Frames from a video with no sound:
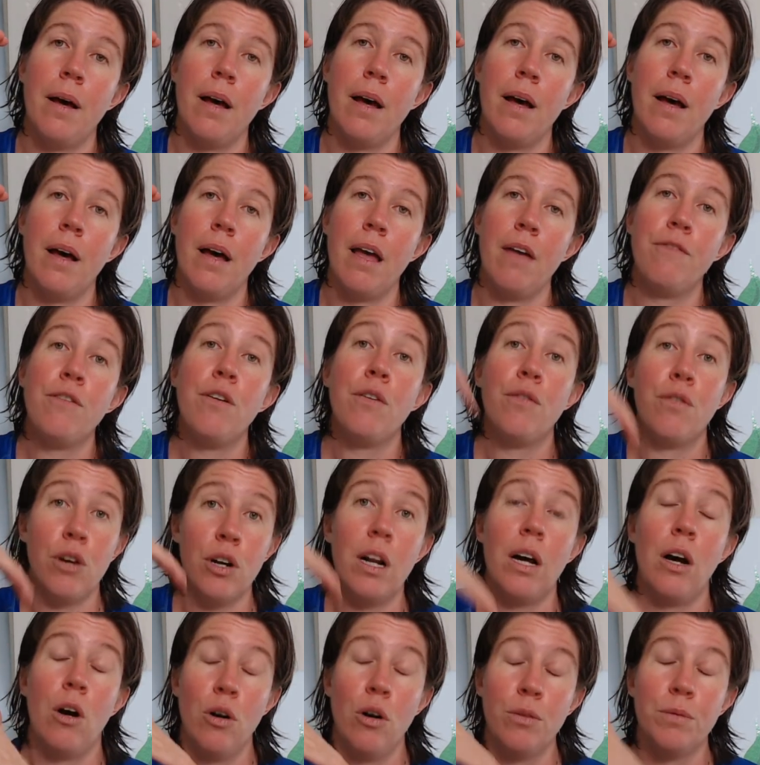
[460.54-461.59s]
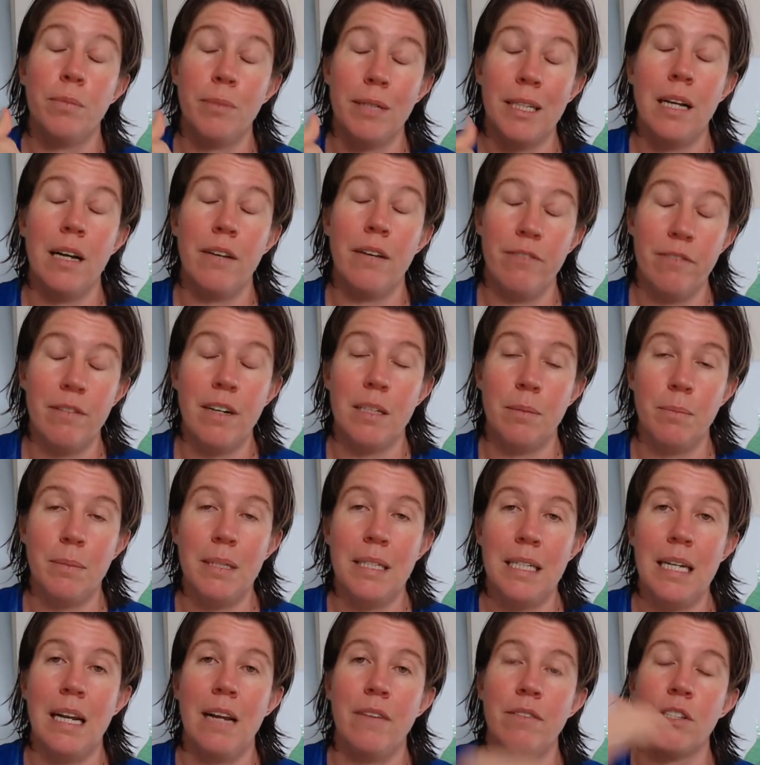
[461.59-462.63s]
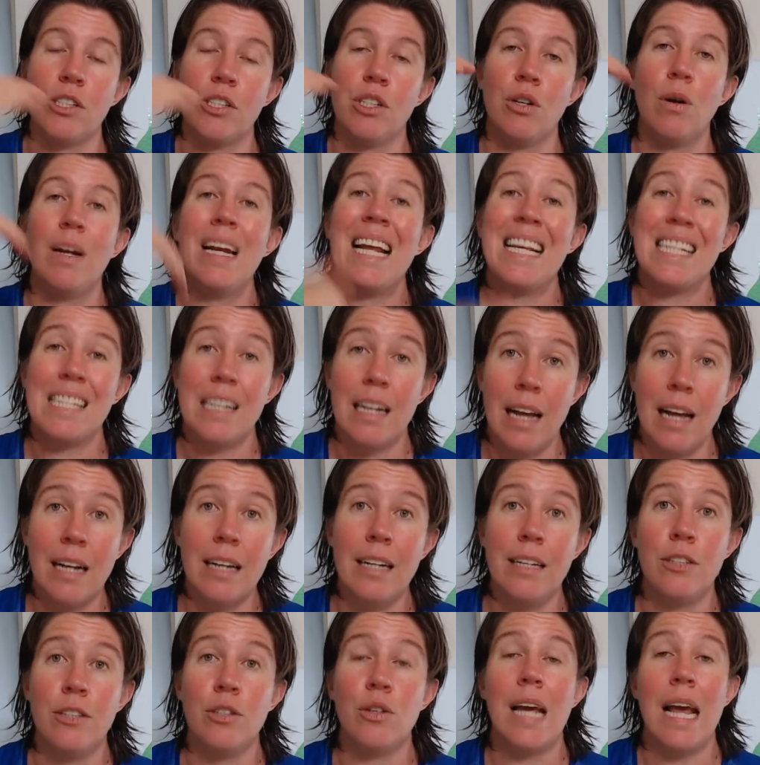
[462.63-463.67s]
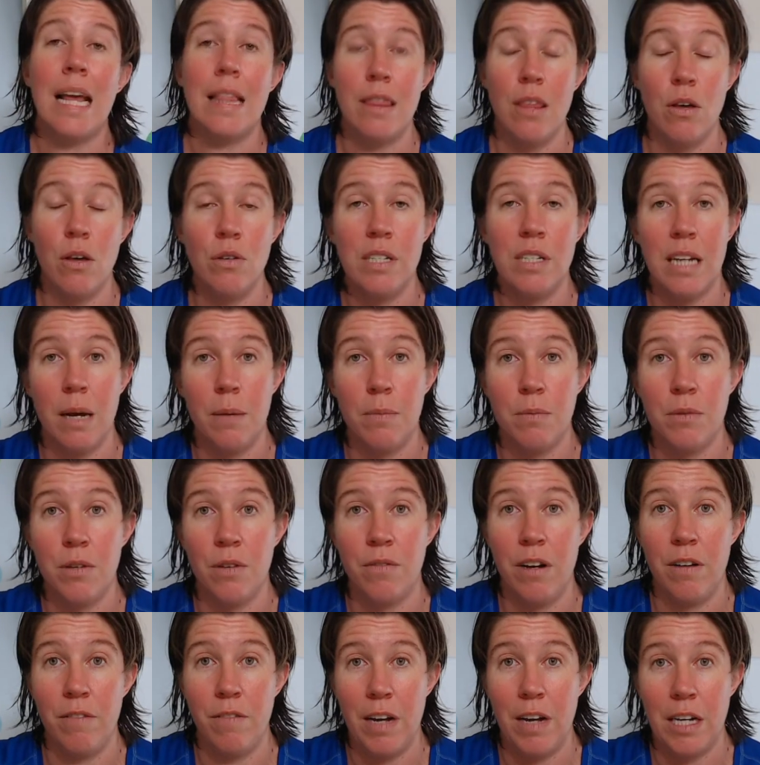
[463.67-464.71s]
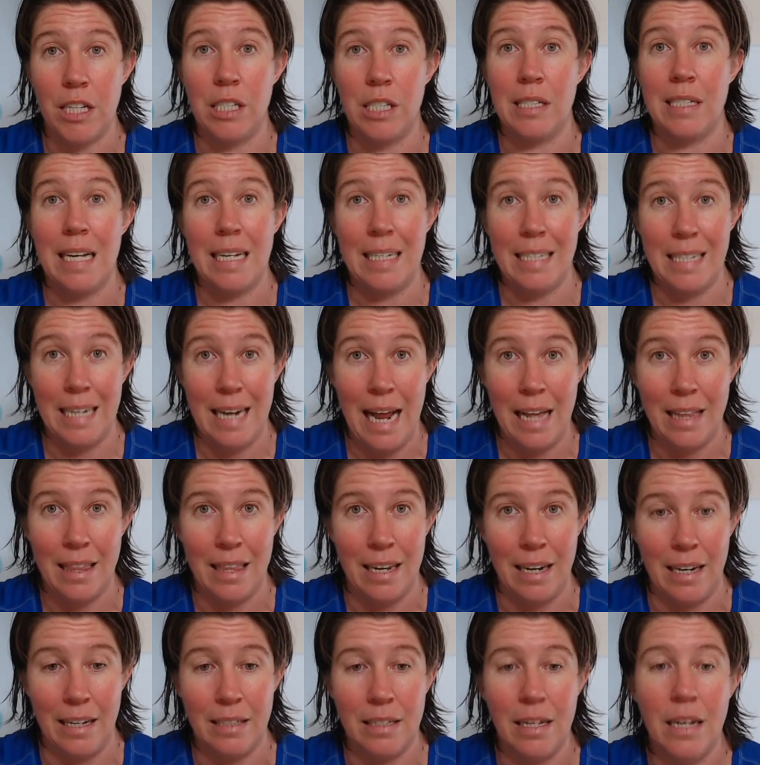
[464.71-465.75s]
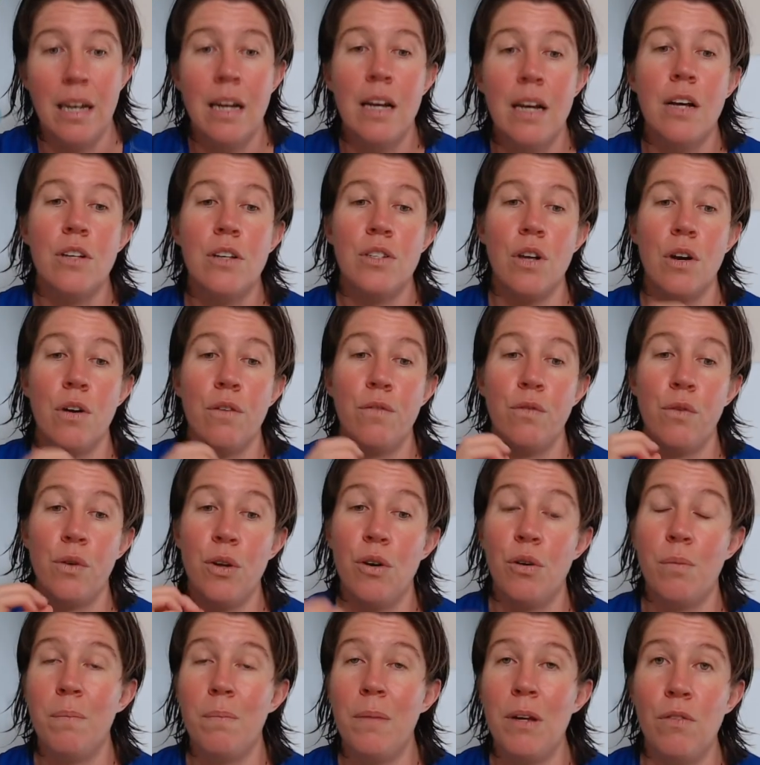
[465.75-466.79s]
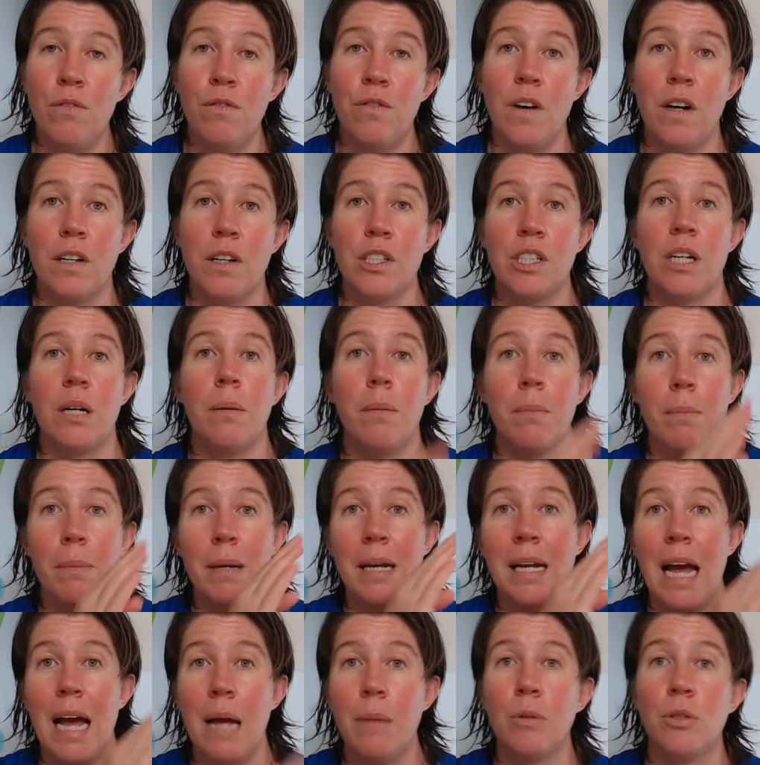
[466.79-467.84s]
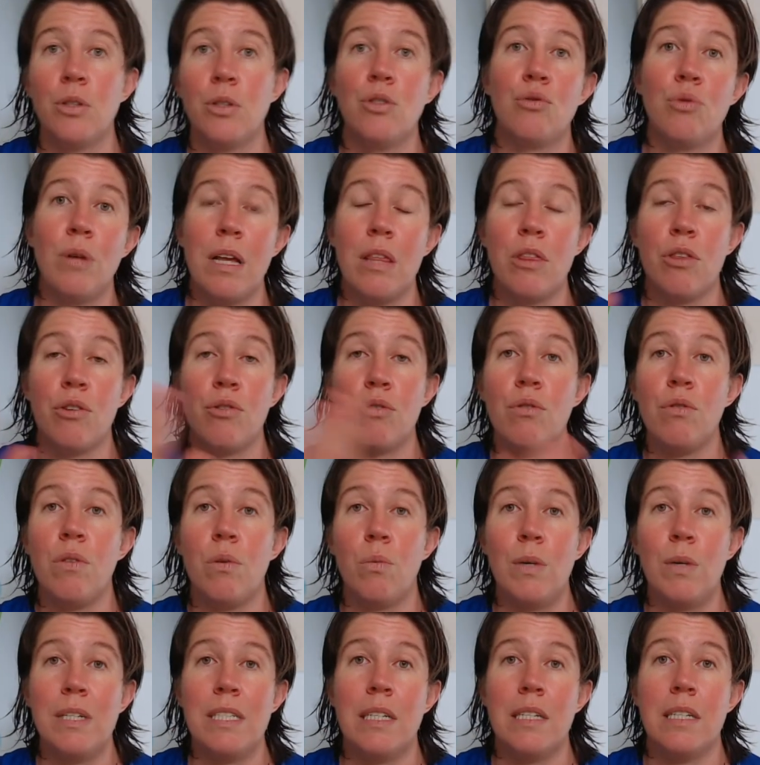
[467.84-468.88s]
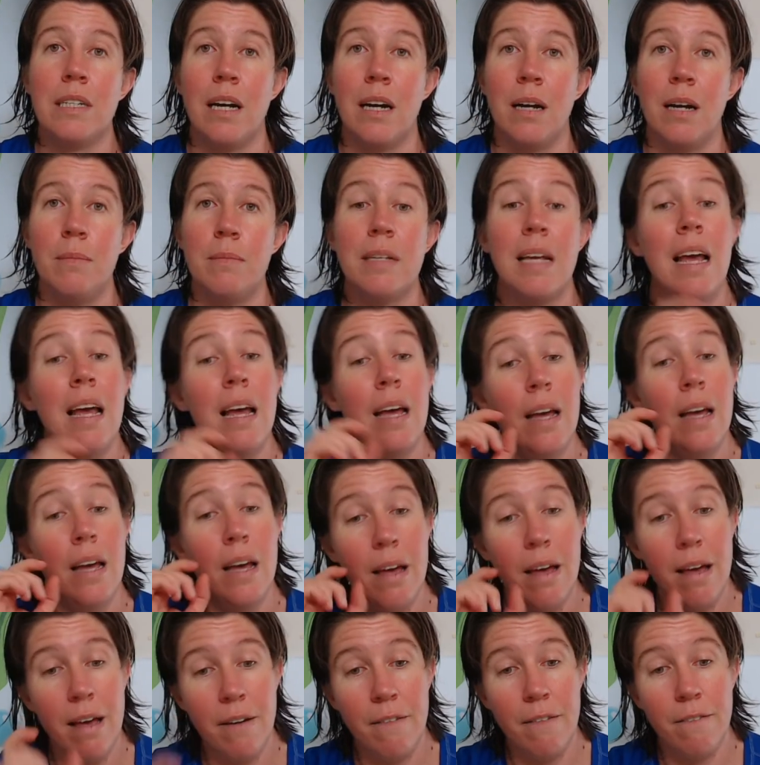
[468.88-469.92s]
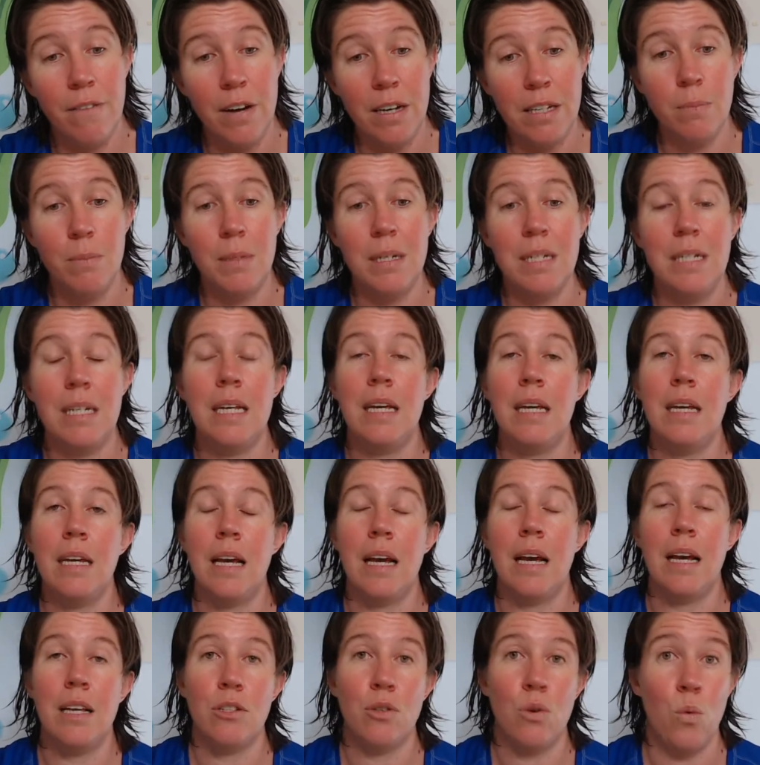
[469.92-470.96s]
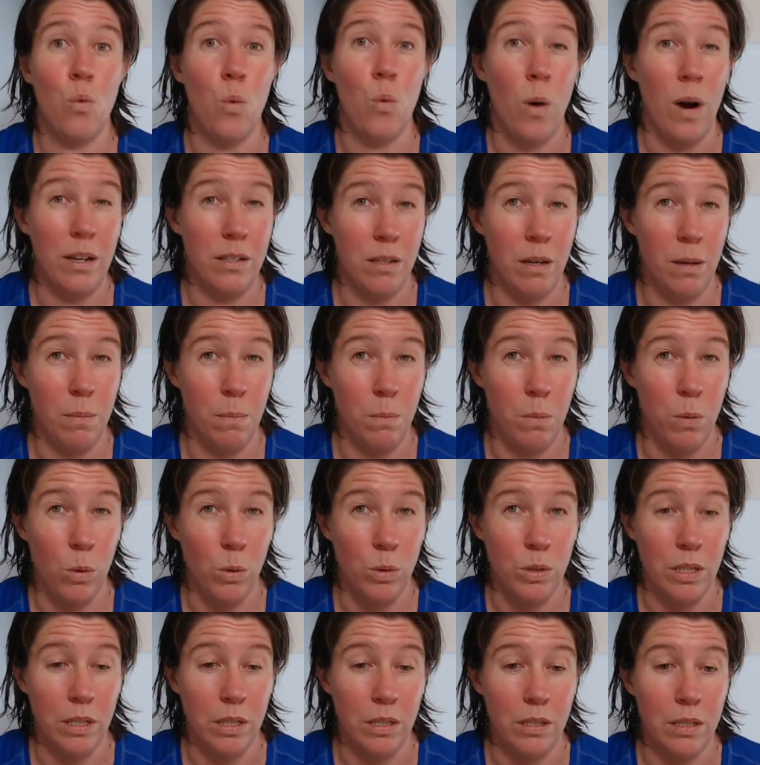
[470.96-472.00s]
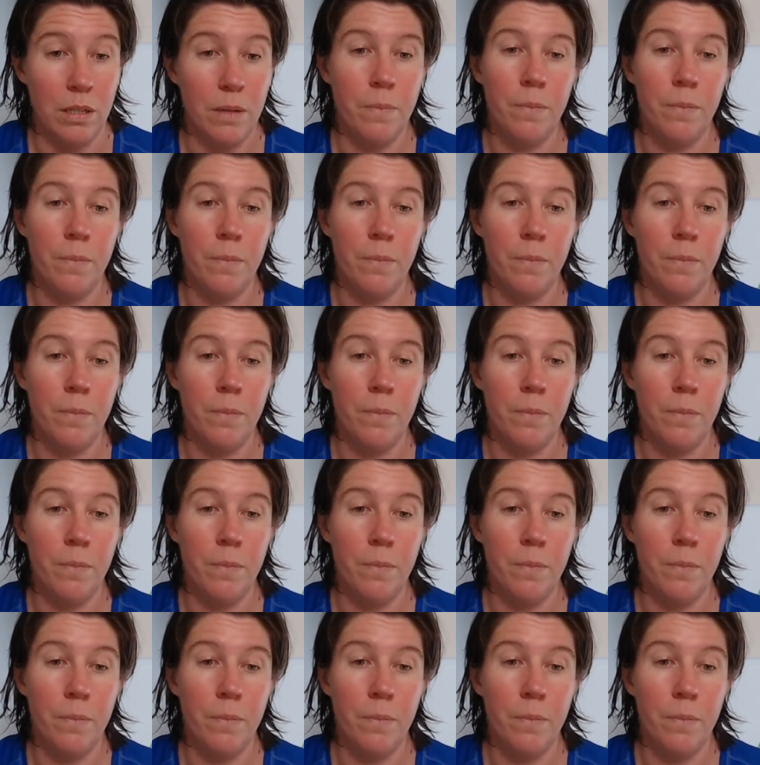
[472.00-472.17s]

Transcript: if you've got optimal vitamin D levels, you're less likely to get those types of infections as an athlete. So for your immune function, being able to train through the winter times, vitamin D is quite important.